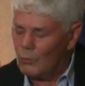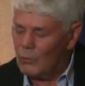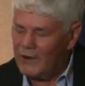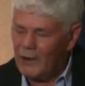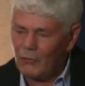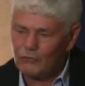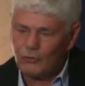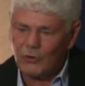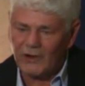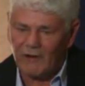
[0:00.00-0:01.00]
We don't
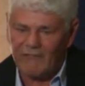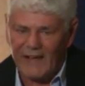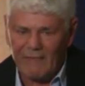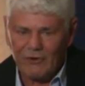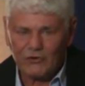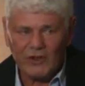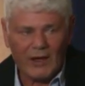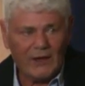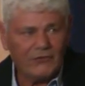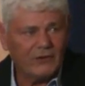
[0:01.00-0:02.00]
do enough
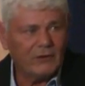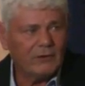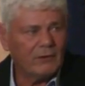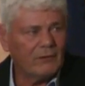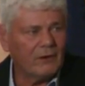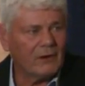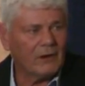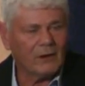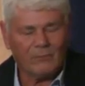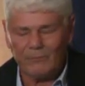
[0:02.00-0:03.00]
advertising
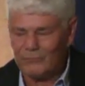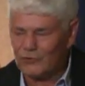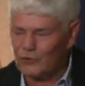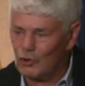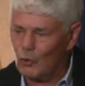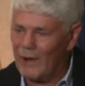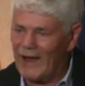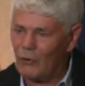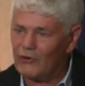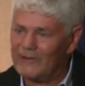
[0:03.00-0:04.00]
to go
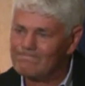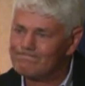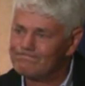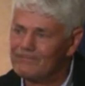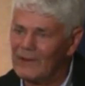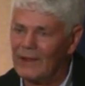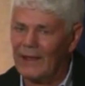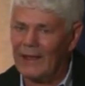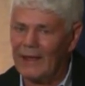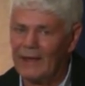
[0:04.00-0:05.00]
out
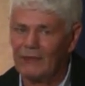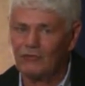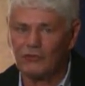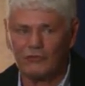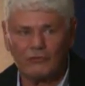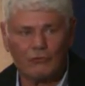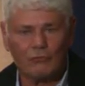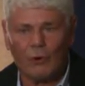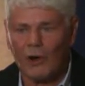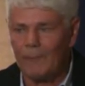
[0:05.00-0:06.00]
and just
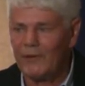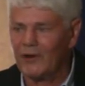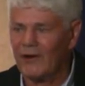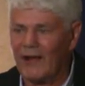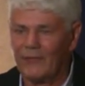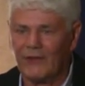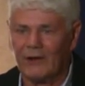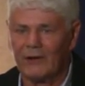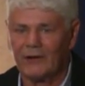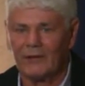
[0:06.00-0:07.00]
throw our beer out
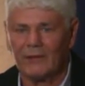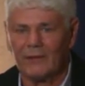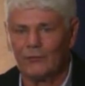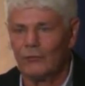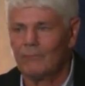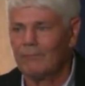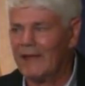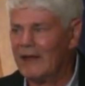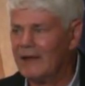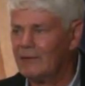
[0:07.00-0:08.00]
there into
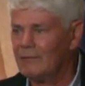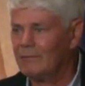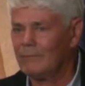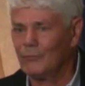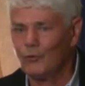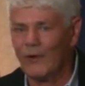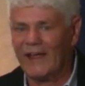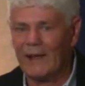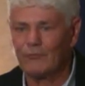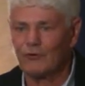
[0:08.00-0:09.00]
Maine,
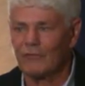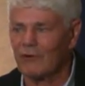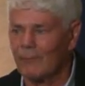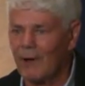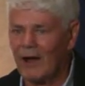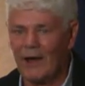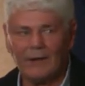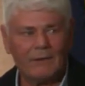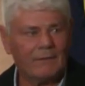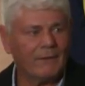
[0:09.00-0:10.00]
New Hampshire,
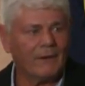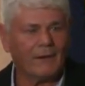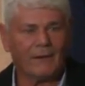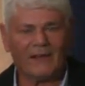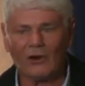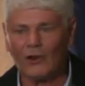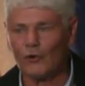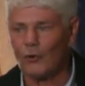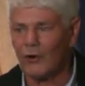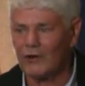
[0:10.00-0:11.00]
Vermont,
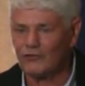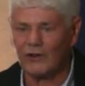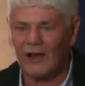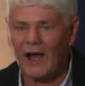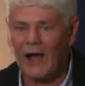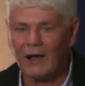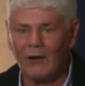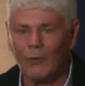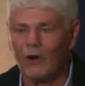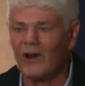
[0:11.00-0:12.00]
Illinois,
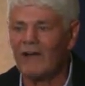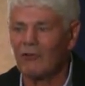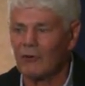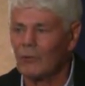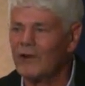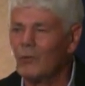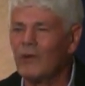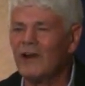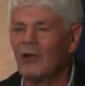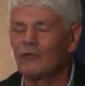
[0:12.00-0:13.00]
Chicago, wherever.
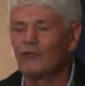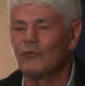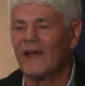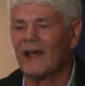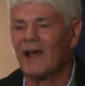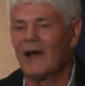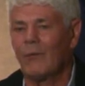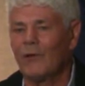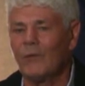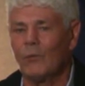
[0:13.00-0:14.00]
We don't do that kind.